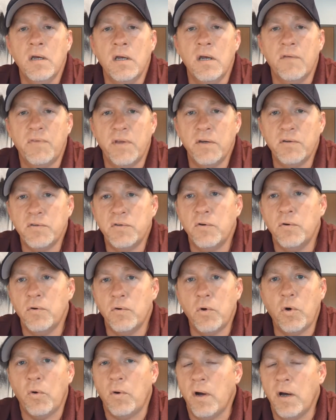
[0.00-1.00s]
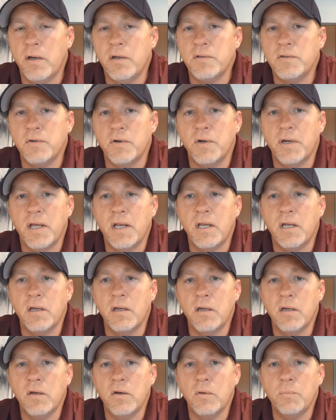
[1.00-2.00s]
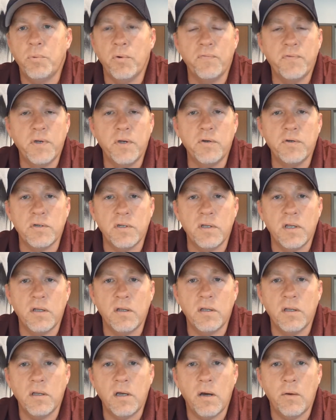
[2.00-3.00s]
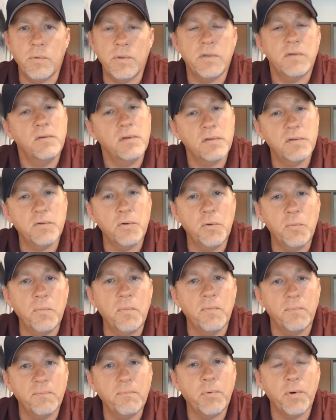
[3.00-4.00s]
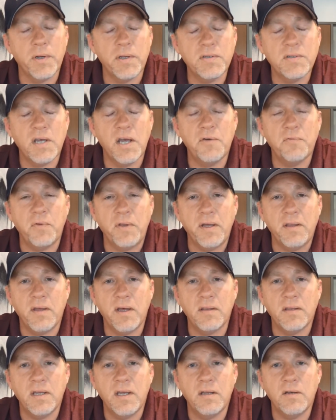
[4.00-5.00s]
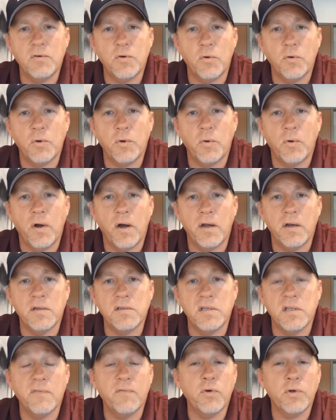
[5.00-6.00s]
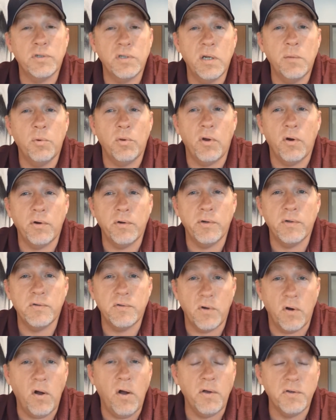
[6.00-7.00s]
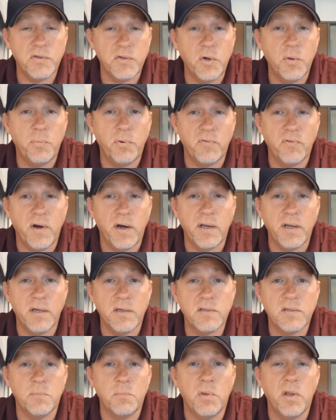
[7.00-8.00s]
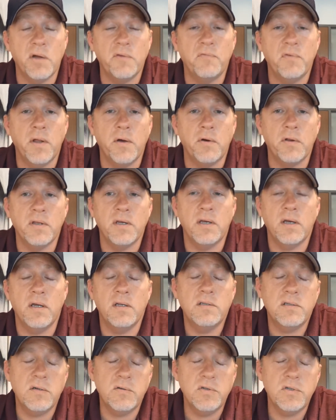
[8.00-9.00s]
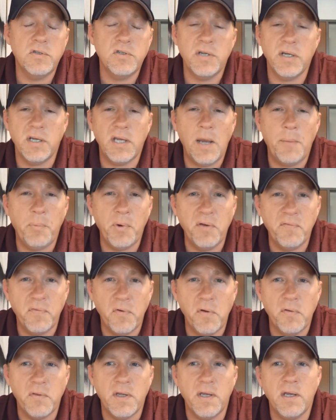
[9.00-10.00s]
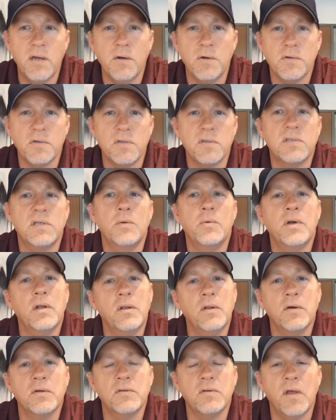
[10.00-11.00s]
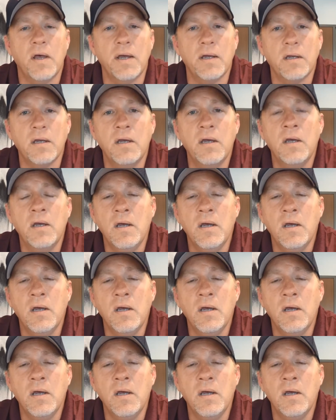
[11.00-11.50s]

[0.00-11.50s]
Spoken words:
If the external carotids are getting good perfusion, then I would assume pretty safely that the internal carotids and the vertebral arteries are also providing some blood flow to the head. So just check cap refill in the ears and see what it looks like.